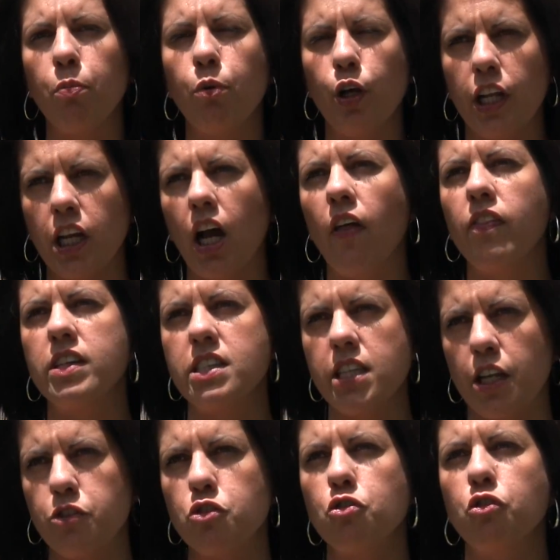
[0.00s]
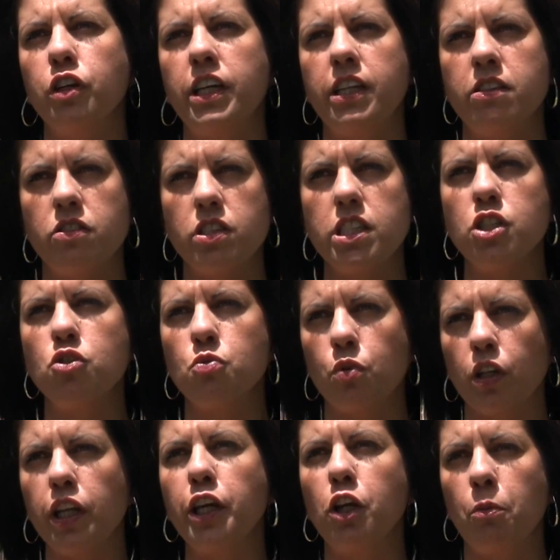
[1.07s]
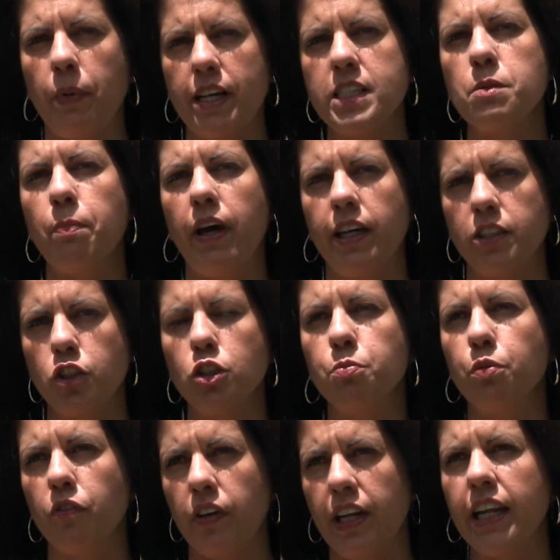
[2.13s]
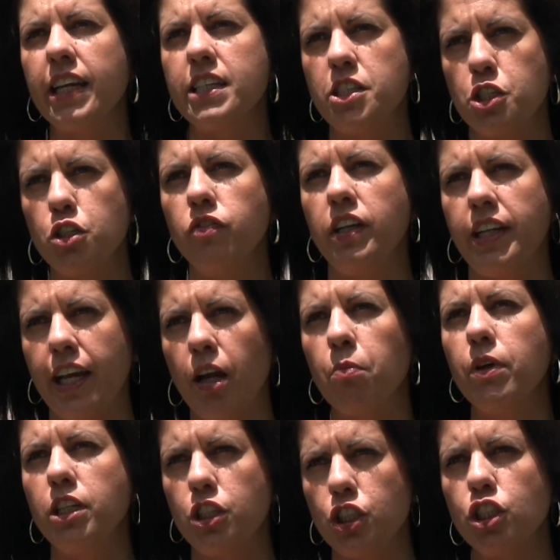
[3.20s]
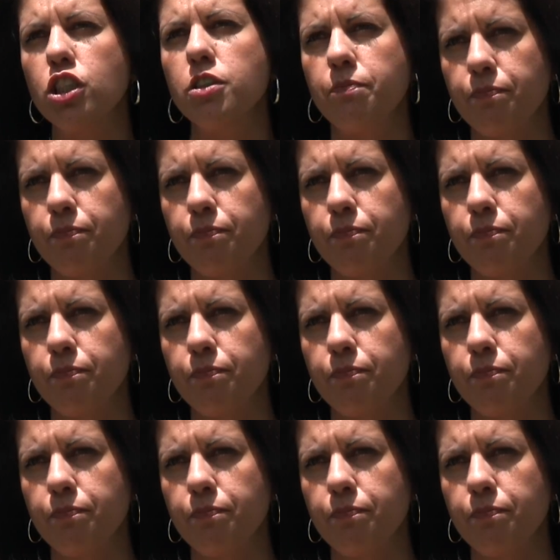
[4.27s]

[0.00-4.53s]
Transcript: putting on the sunscreens is really your best bet to prevent against UV damage.